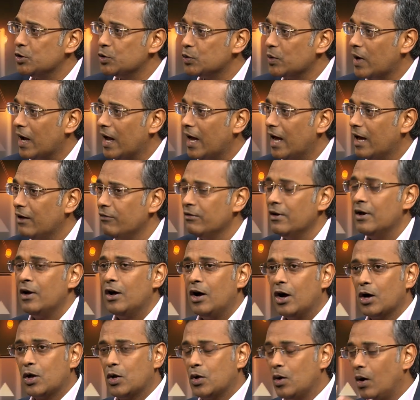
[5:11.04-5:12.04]
you to have
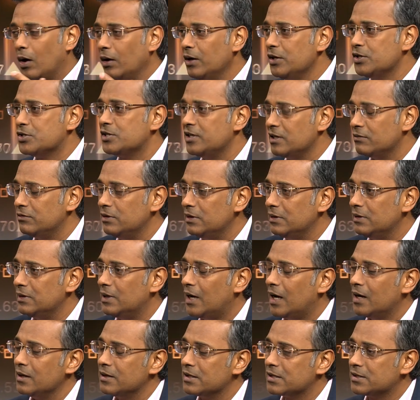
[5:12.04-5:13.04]
a college level
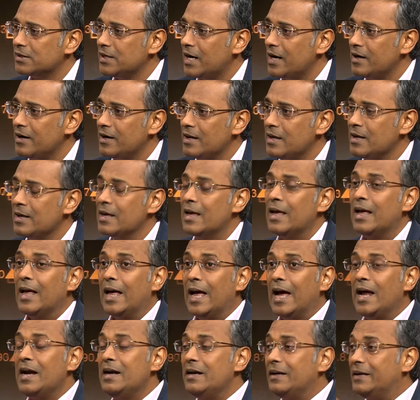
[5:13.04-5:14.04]
understanding
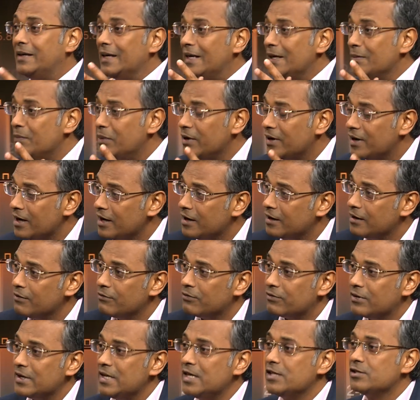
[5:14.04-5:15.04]
and
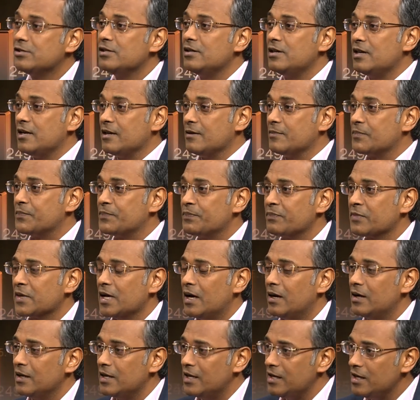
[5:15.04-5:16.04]
deliberative reasoning.
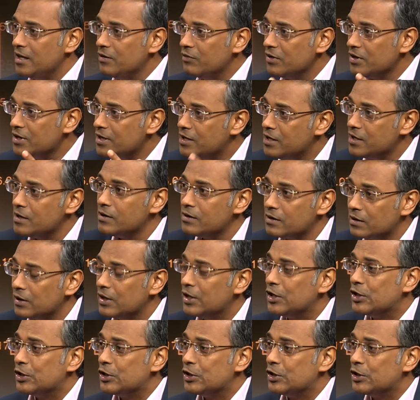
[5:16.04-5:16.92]
Even here,